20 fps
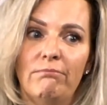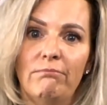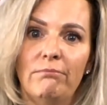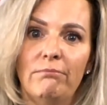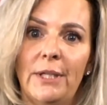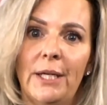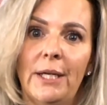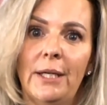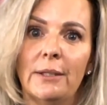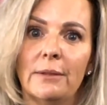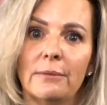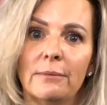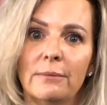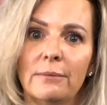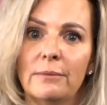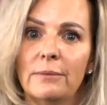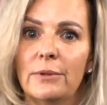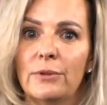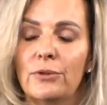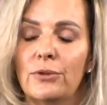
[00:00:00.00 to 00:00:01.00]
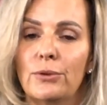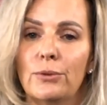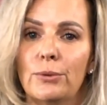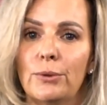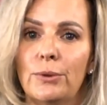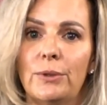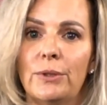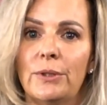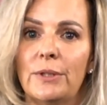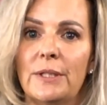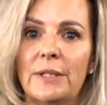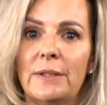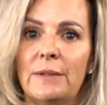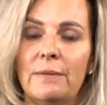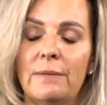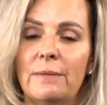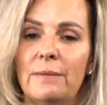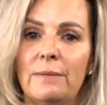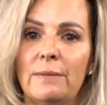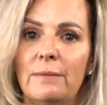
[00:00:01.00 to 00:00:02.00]
yeah, there's no rule
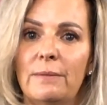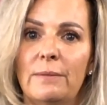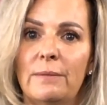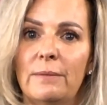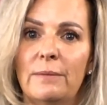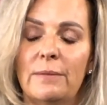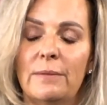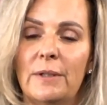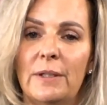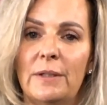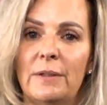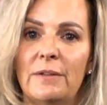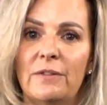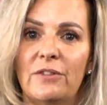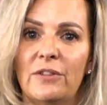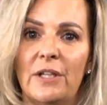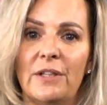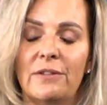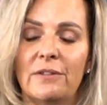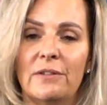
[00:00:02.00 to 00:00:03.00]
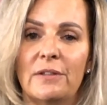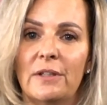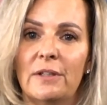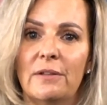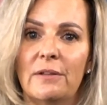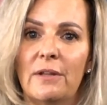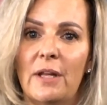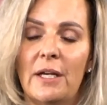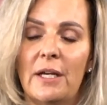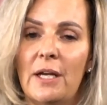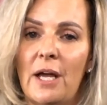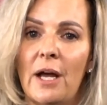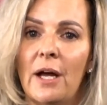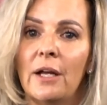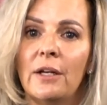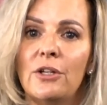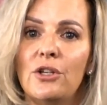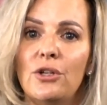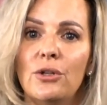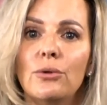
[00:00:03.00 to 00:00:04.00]
that says that they can't
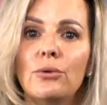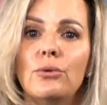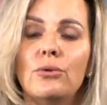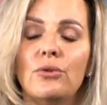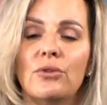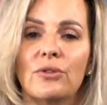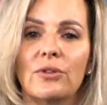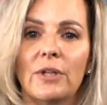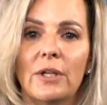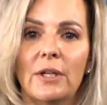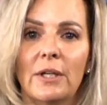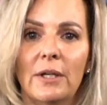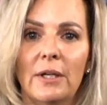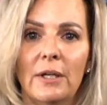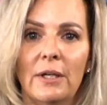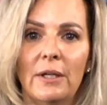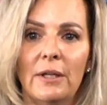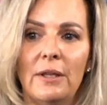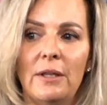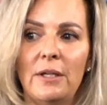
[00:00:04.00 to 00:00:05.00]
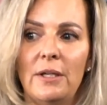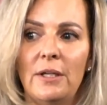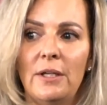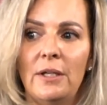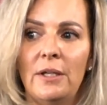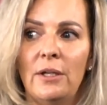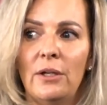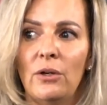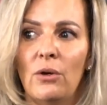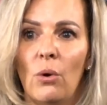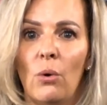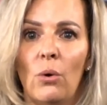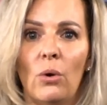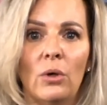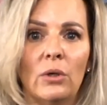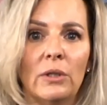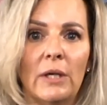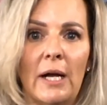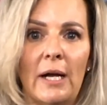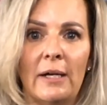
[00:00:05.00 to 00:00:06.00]
use the
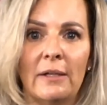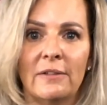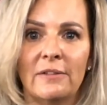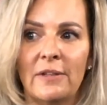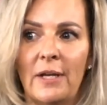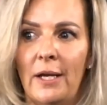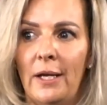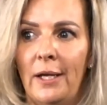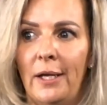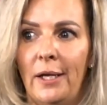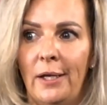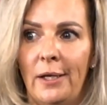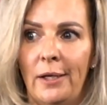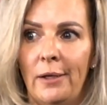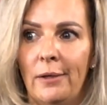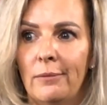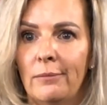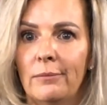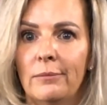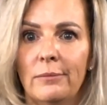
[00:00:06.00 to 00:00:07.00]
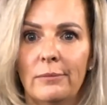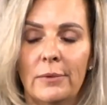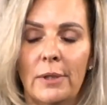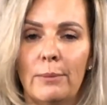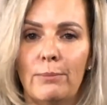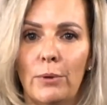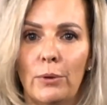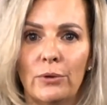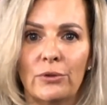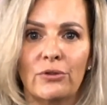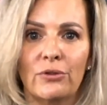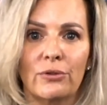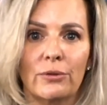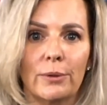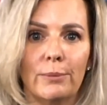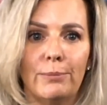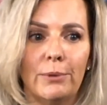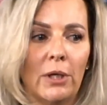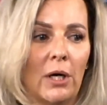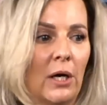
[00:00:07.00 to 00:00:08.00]
goal as a bolster or
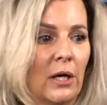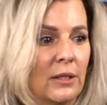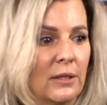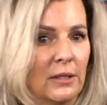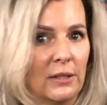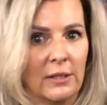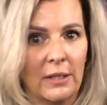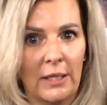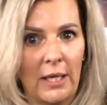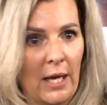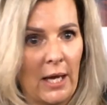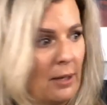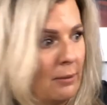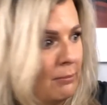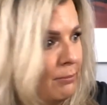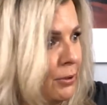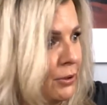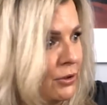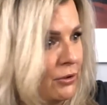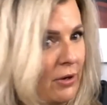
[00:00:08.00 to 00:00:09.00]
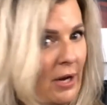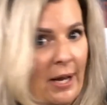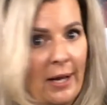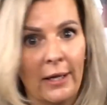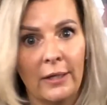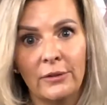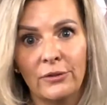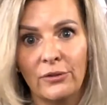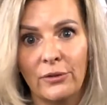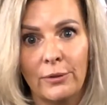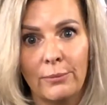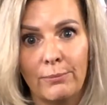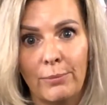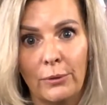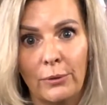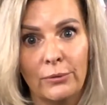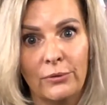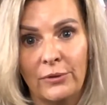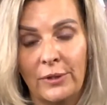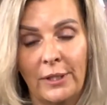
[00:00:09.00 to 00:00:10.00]
block, that they can't put their hands on the
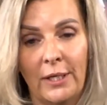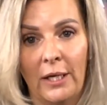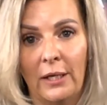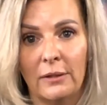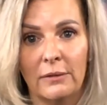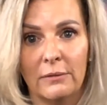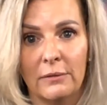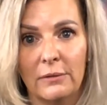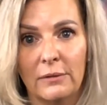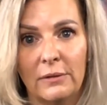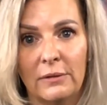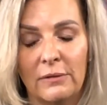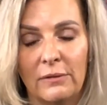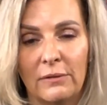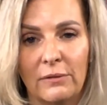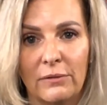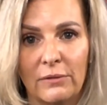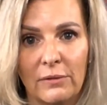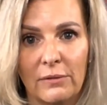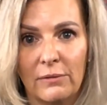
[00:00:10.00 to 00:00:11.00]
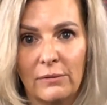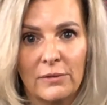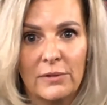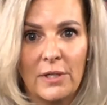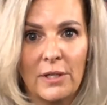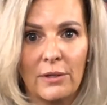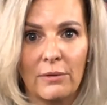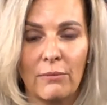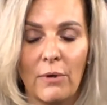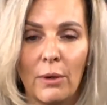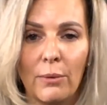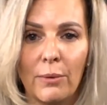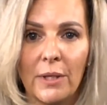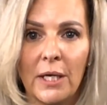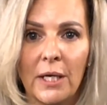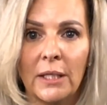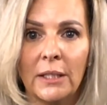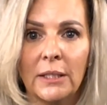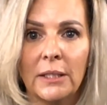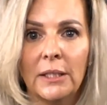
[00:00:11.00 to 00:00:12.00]
post. They can't. There's nothing wrong with
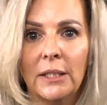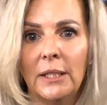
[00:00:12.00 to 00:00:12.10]
that.